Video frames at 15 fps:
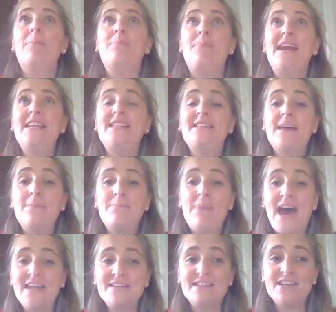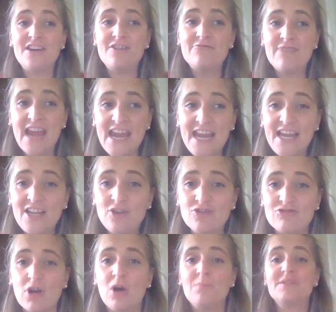Pitter patter
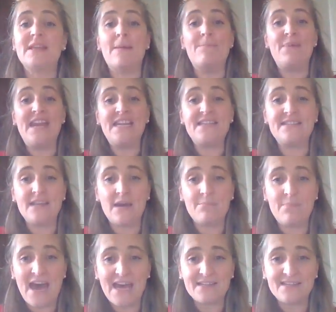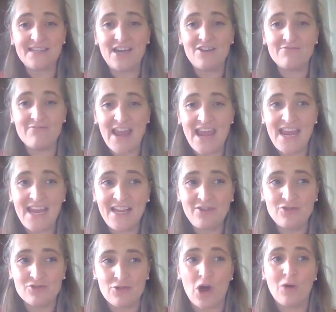raindrops, pitter patter
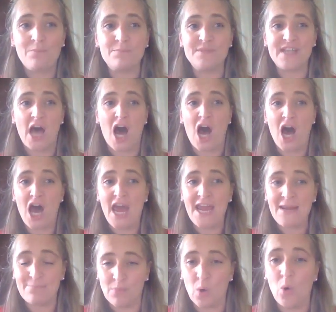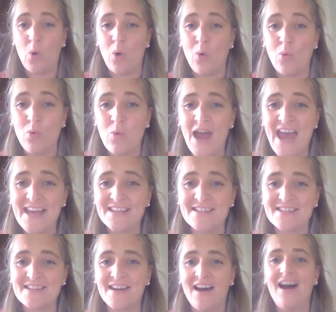raindrops, I'm all
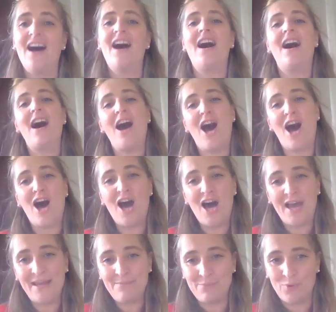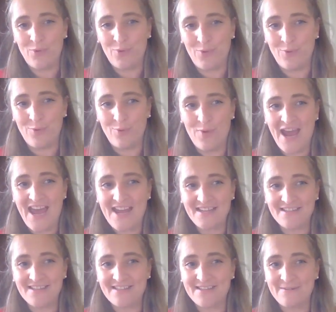wet, I'm all
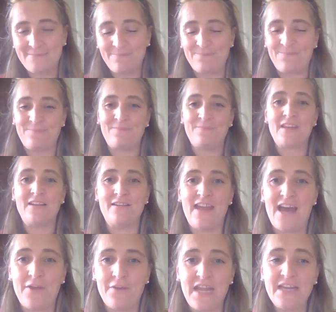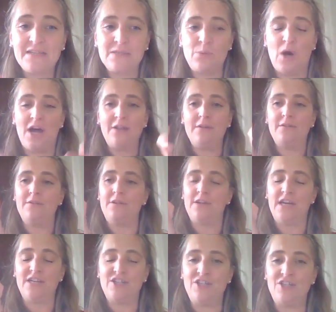wet. Now the next one, you're
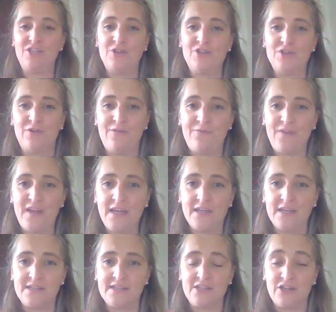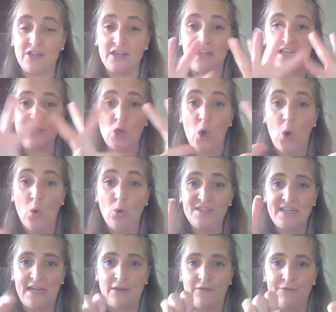going to use your fingers and you're going to need all
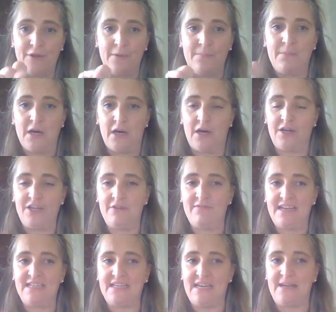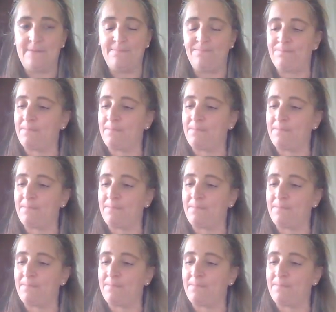10 of them. Are you ready?